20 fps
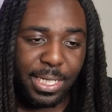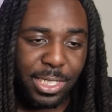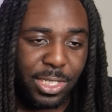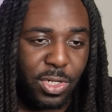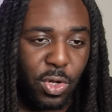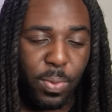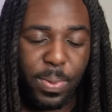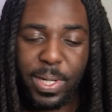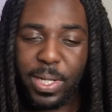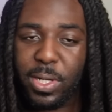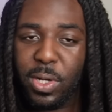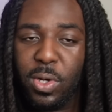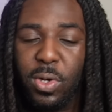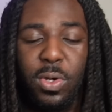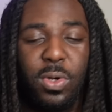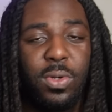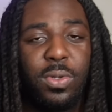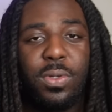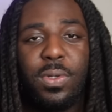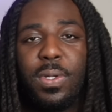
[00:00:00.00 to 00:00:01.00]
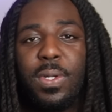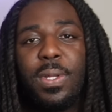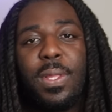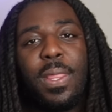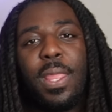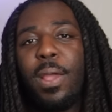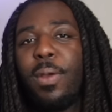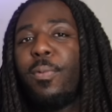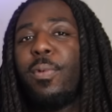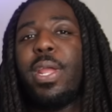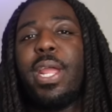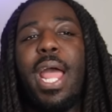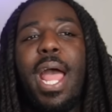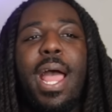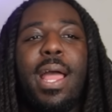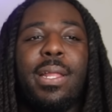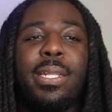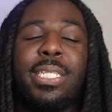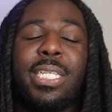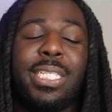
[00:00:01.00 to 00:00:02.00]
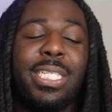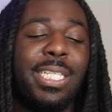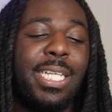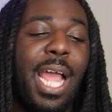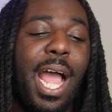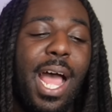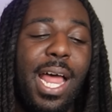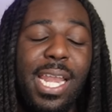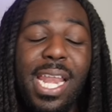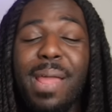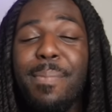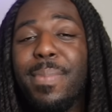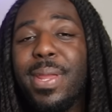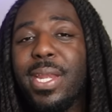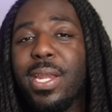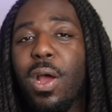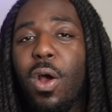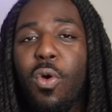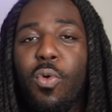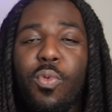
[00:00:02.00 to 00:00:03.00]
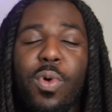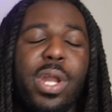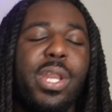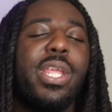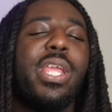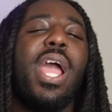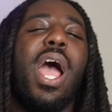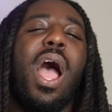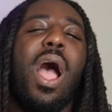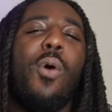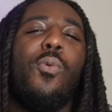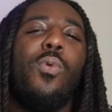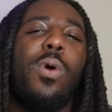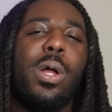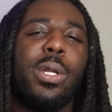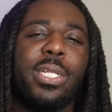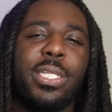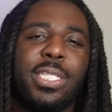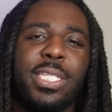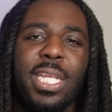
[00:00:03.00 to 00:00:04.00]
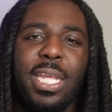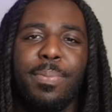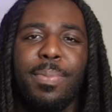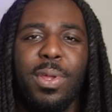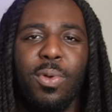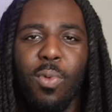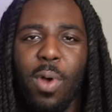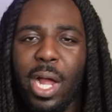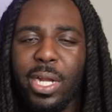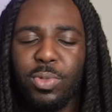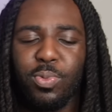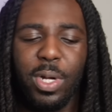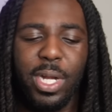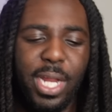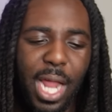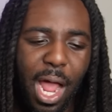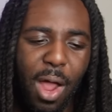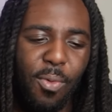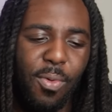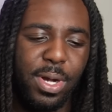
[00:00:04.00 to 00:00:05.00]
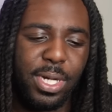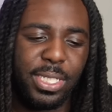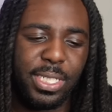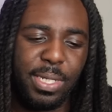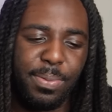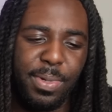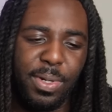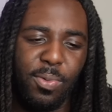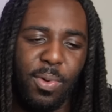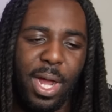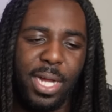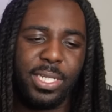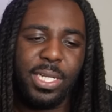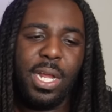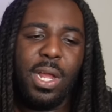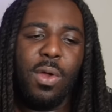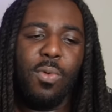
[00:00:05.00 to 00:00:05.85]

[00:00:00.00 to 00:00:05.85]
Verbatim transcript: Scooby Doo. We got just y'all. Let me know what do y'all want to see me watch. What do y'all want to see me watch?